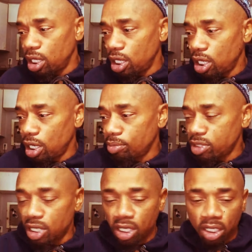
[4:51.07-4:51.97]
and I'm
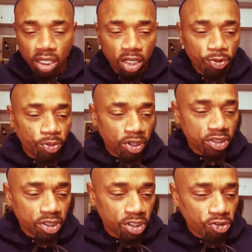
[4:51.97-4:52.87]
taking in a bunch
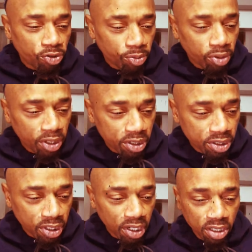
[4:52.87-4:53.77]
of different
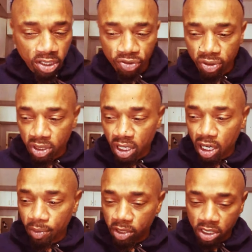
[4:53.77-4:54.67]
places at a different
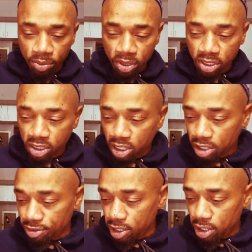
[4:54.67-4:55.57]
time and some of the
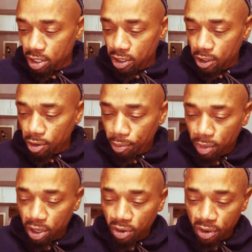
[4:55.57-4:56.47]
stuff
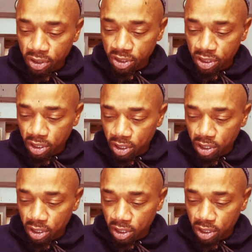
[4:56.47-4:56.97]
mirrors